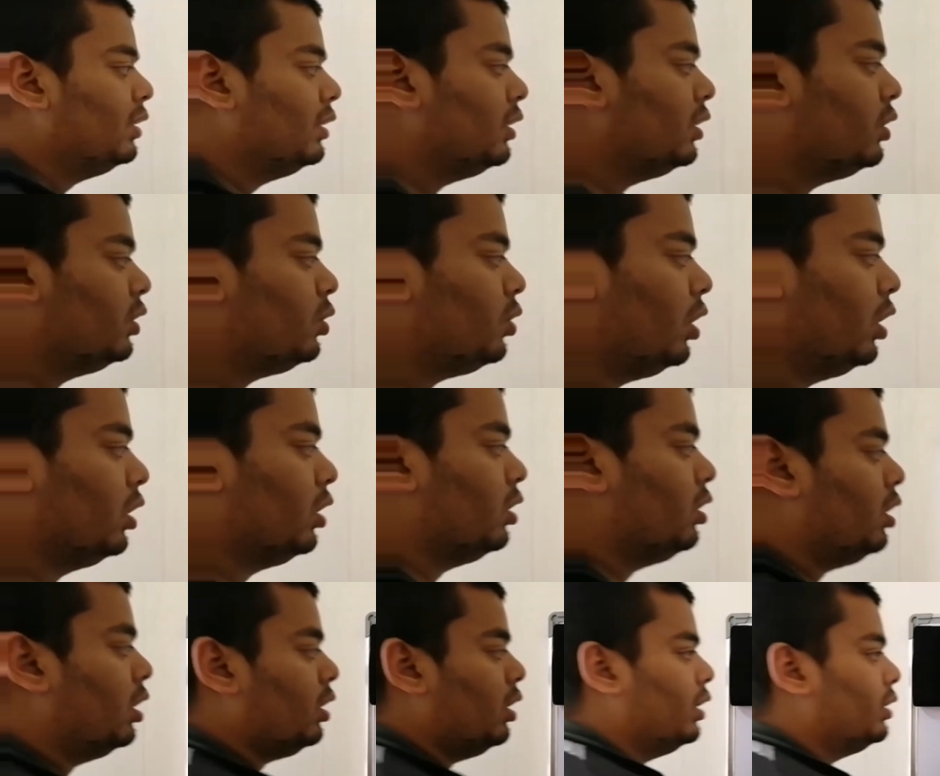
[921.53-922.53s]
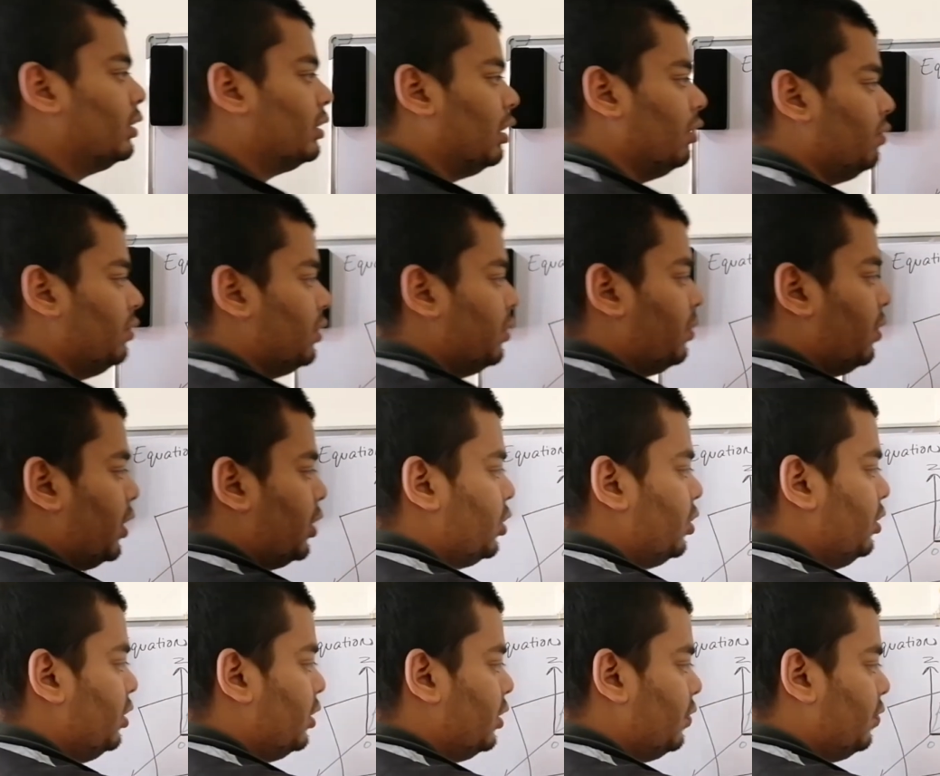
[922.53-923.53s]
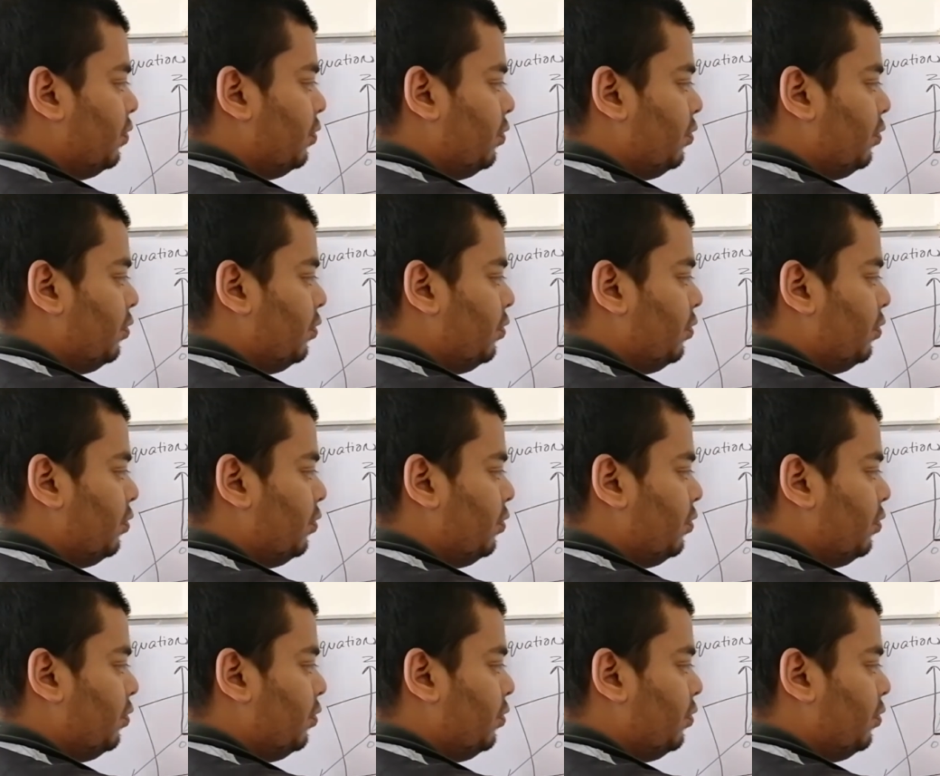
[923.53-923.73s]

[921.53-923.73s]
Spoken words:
is a triangle, and let's give directions.